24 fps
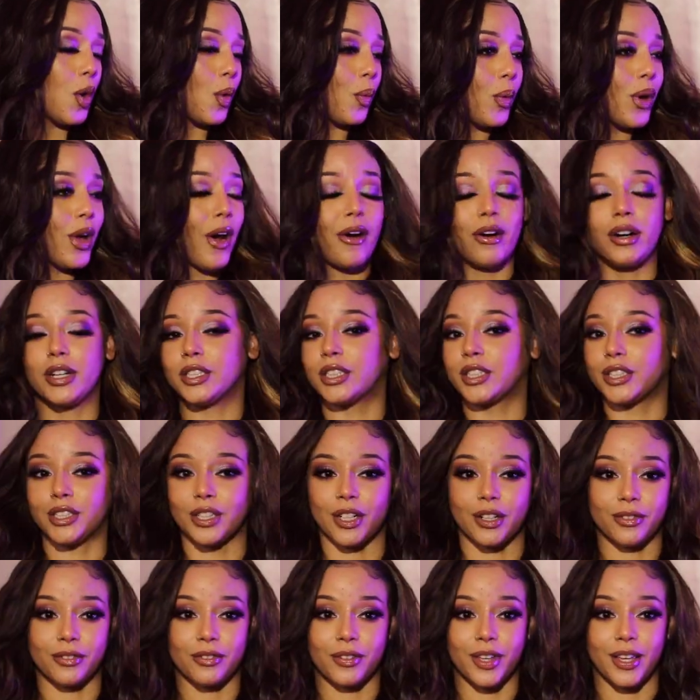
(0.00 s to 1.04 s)
We are
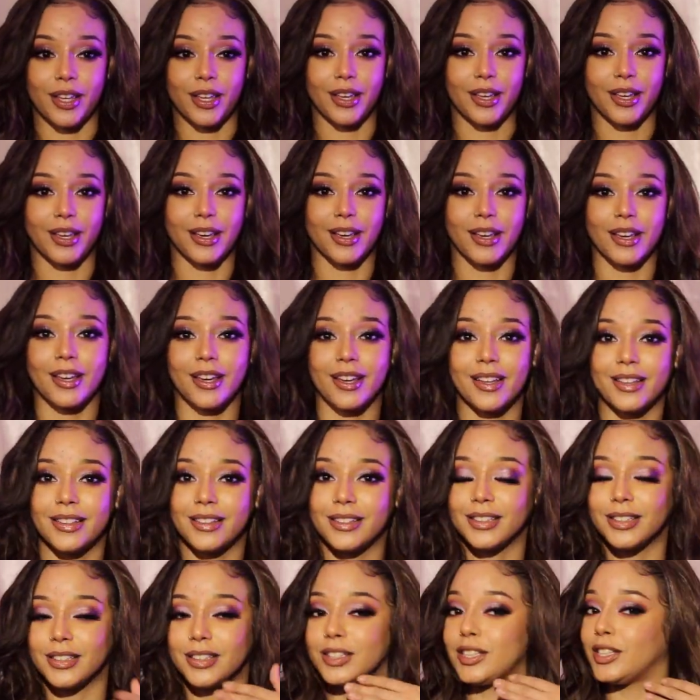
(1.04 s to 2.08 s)
serving
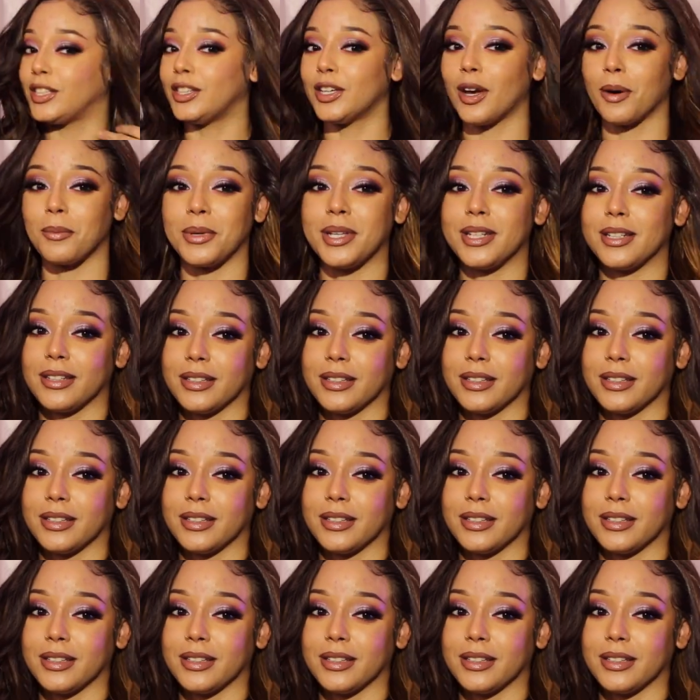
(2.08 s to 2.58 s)
yummy